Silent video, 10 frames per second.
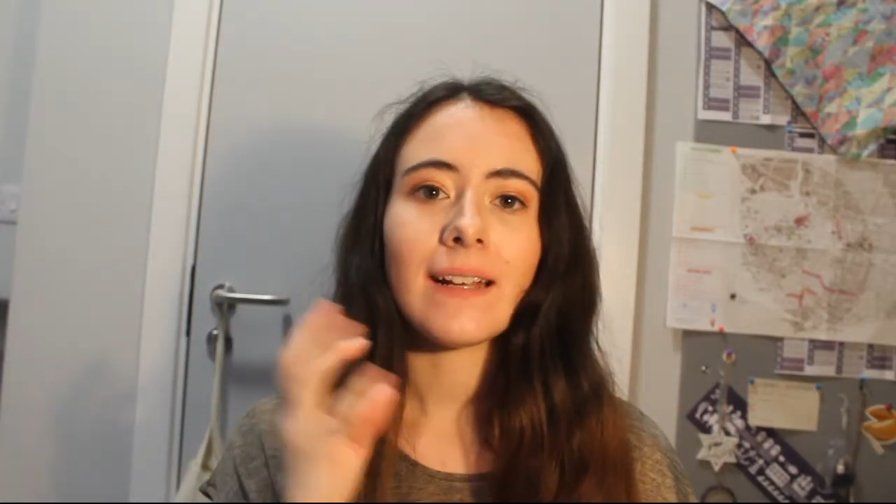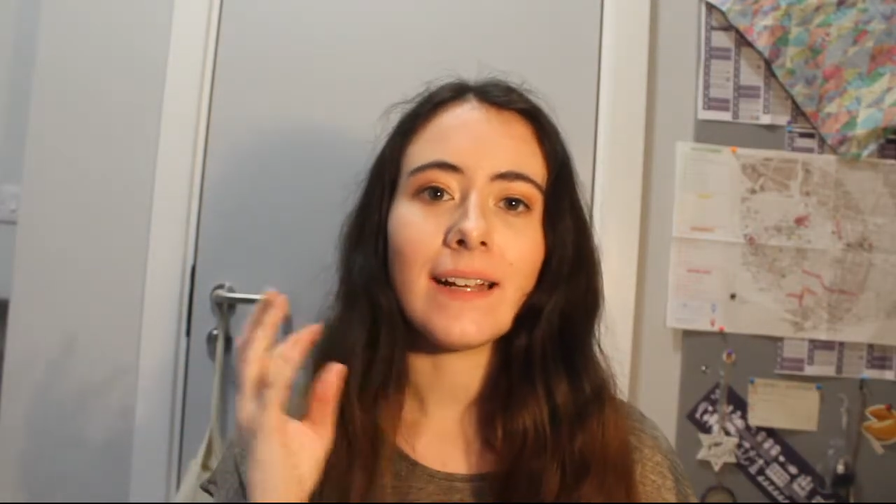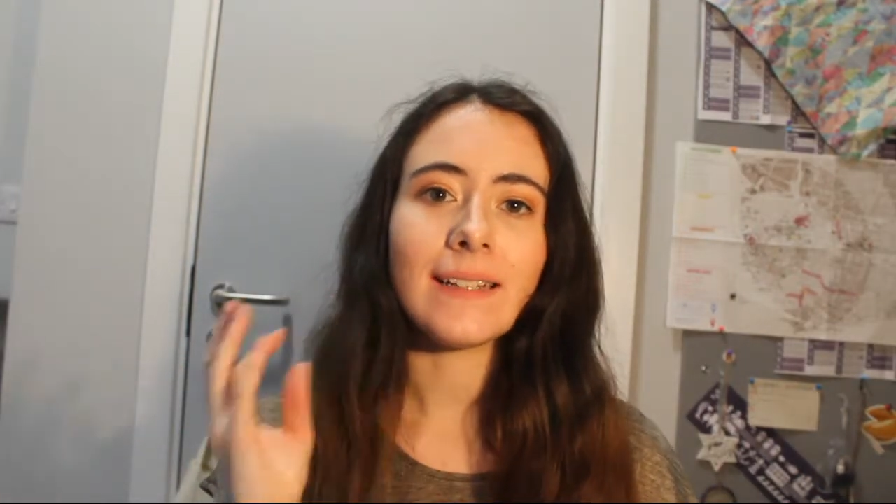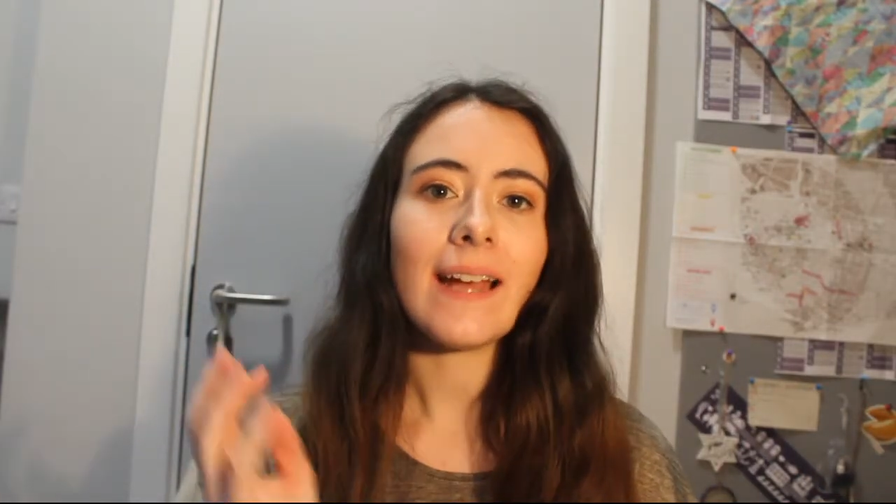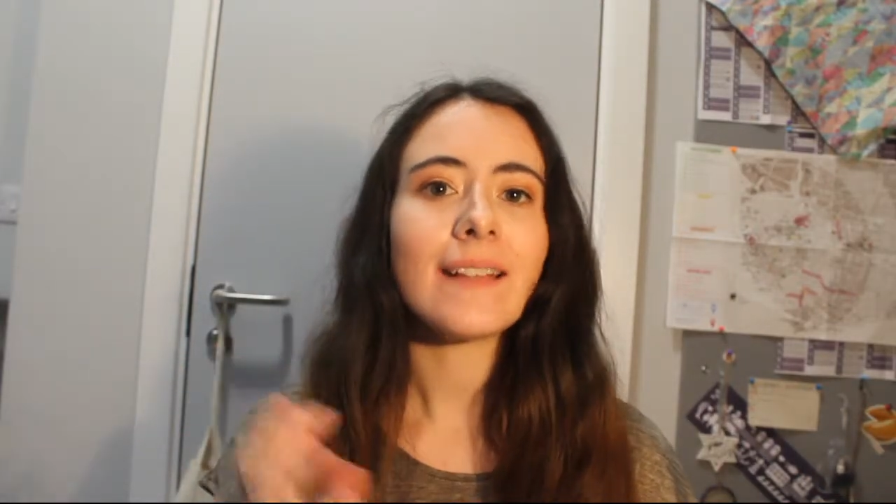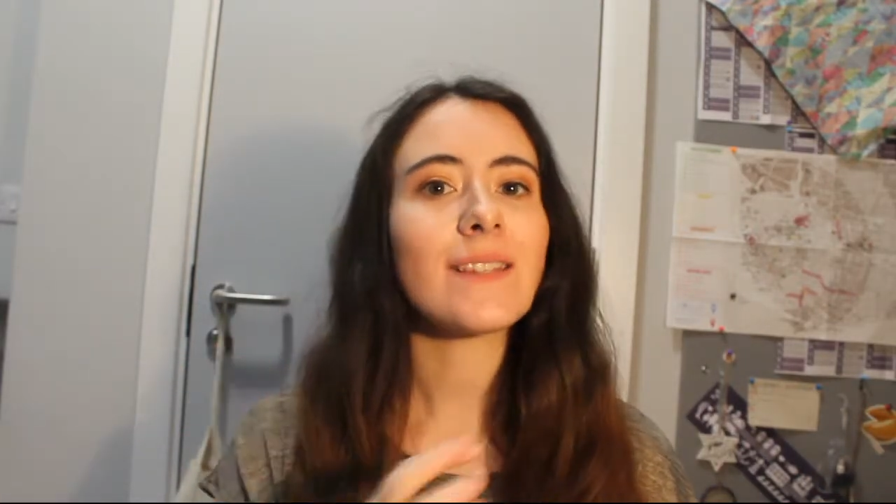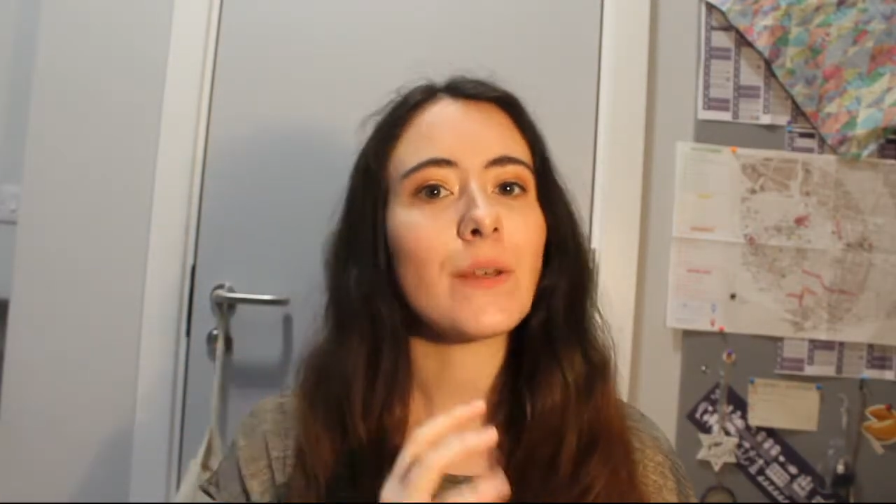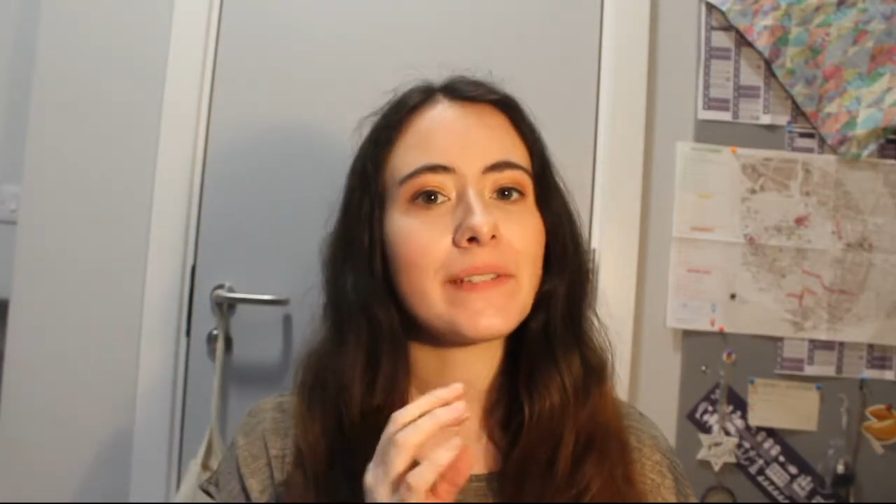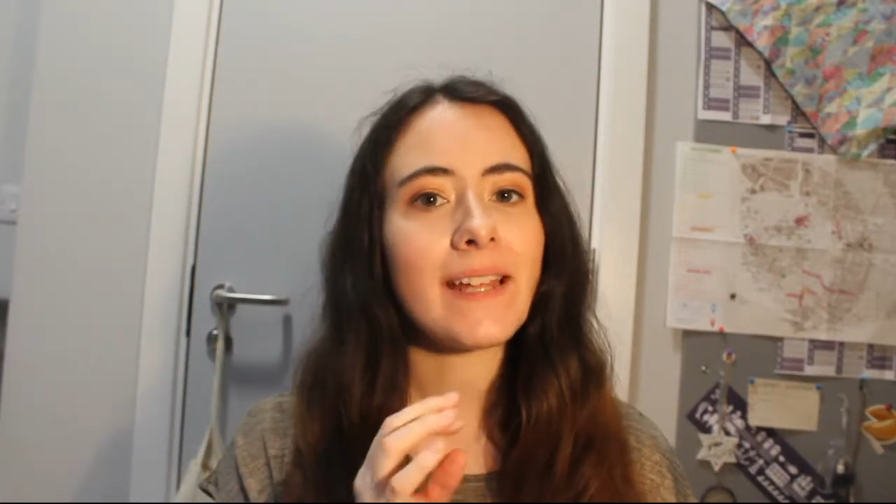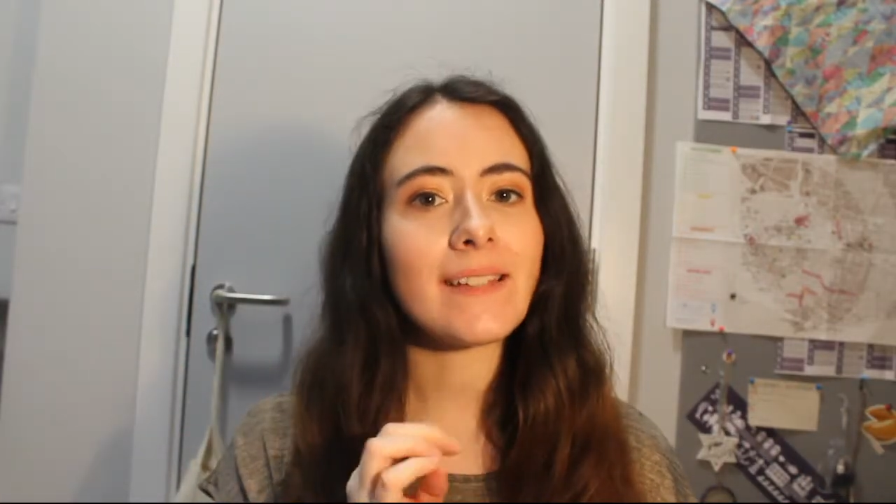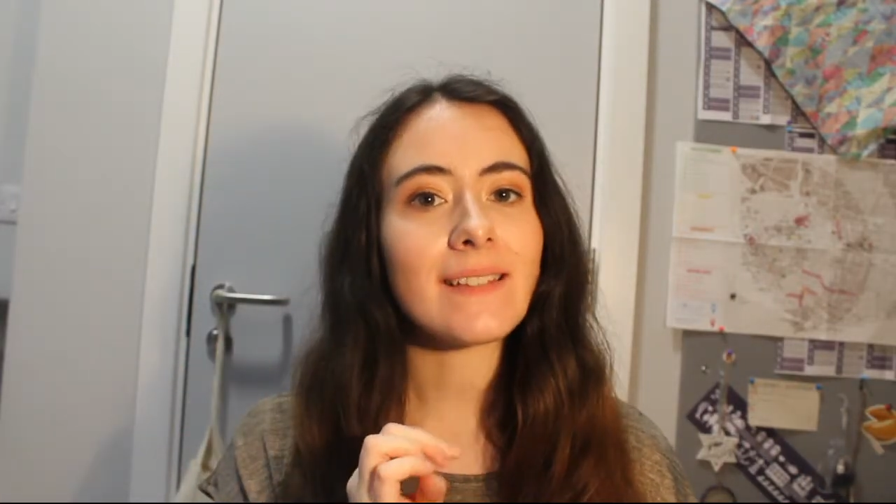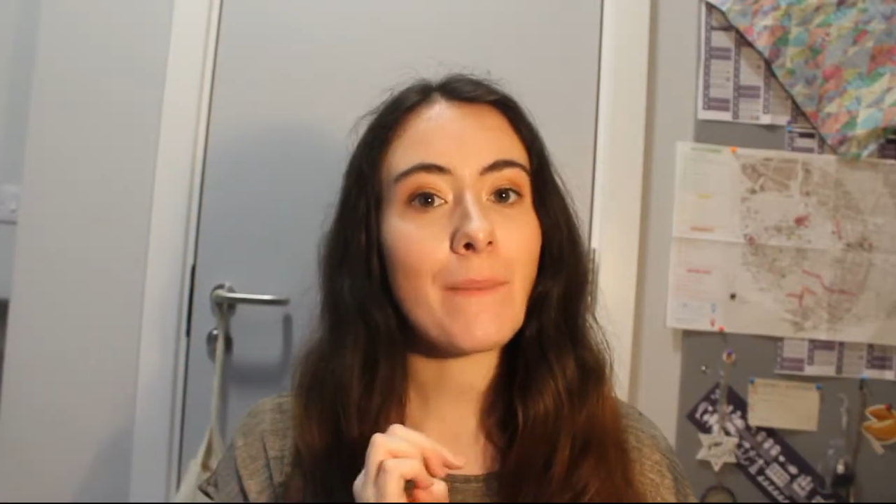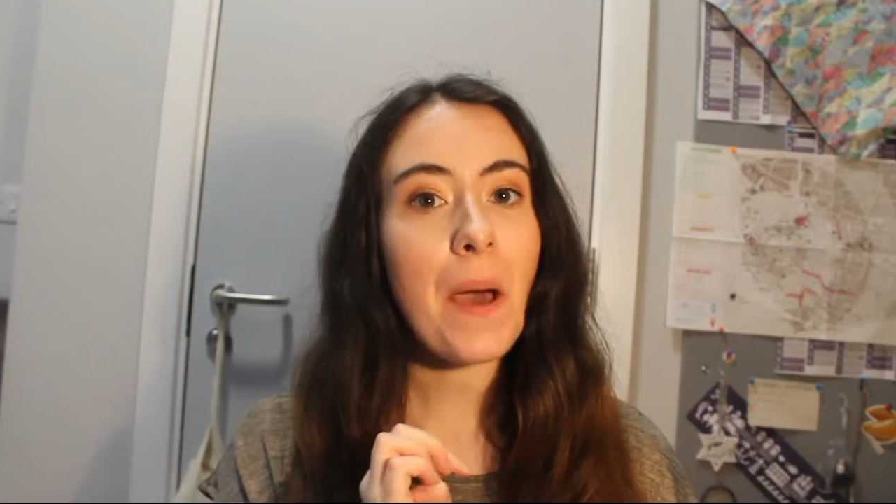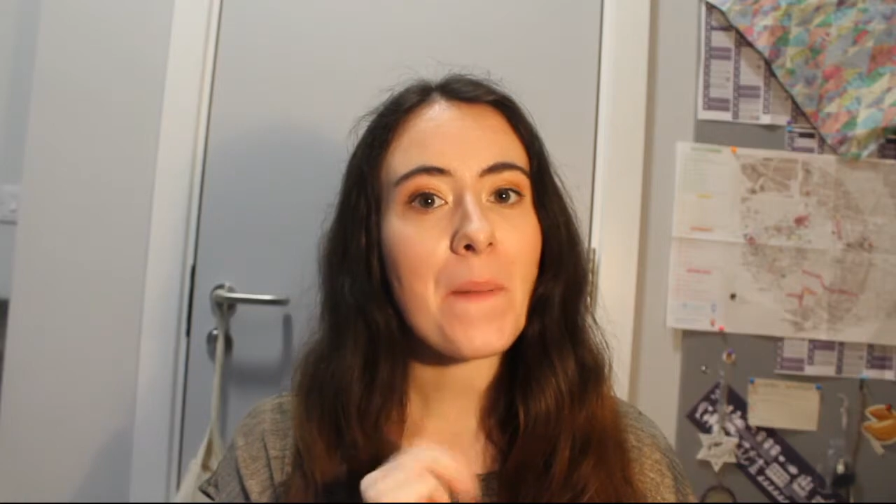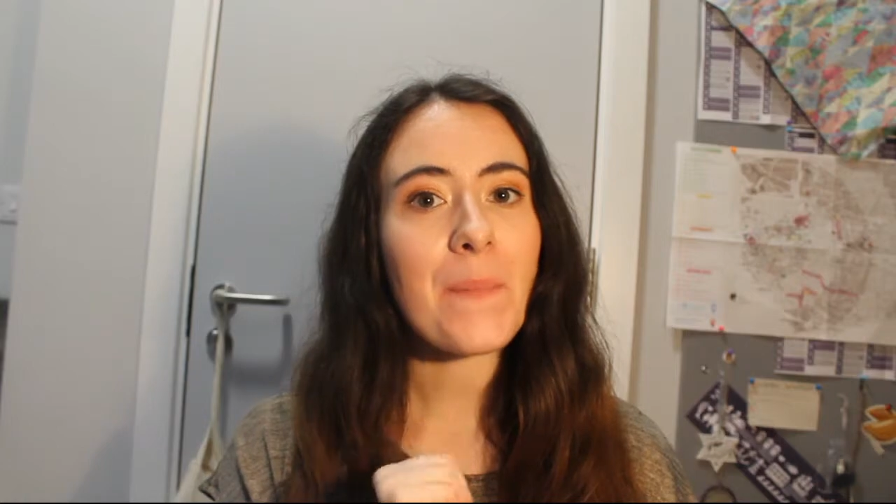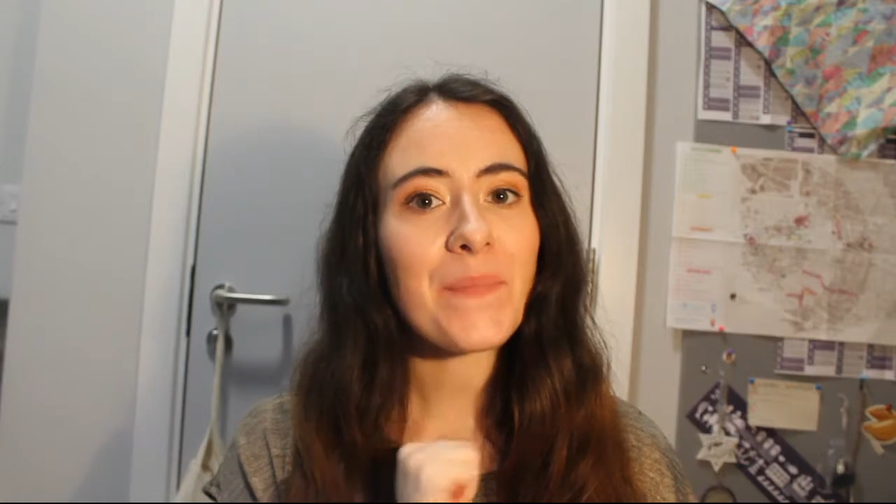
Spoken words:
and as those dates come up.